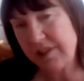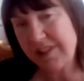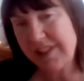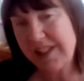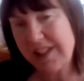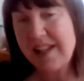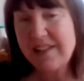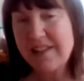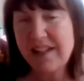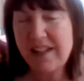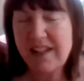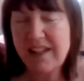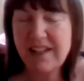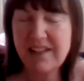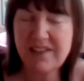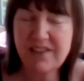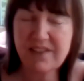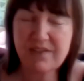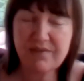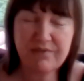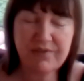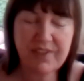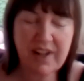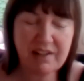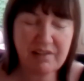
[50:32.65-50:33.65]

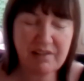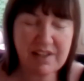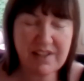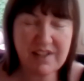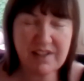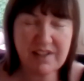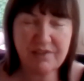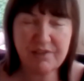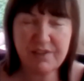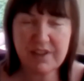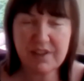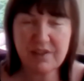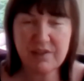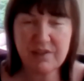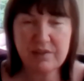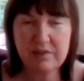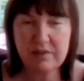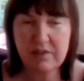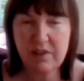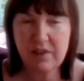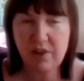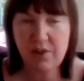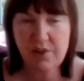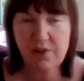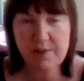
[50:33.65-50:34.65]
It's very
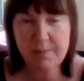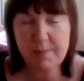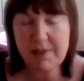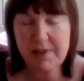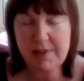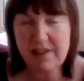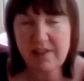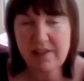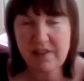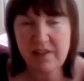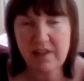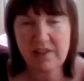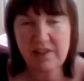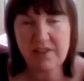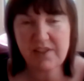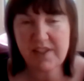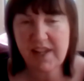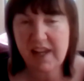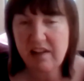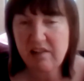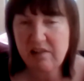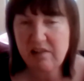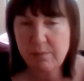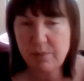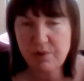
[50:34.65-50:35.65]
difficult. Hospitals are
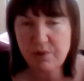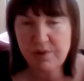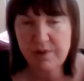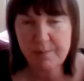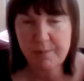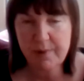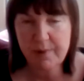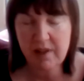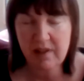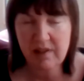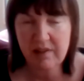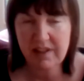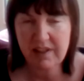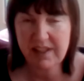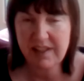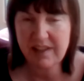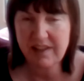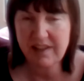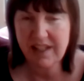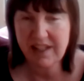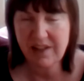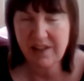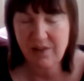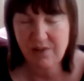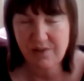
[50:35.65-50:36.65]
terrible to park in.
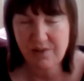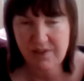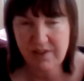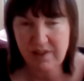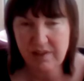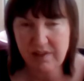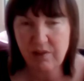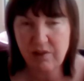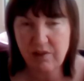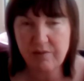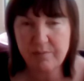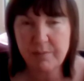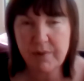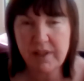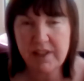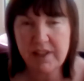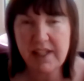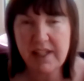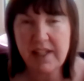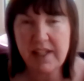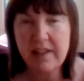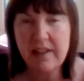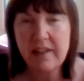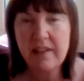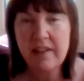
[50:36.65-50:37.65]
They cost a lot of
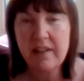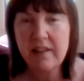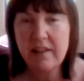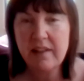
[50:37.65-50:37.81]
money.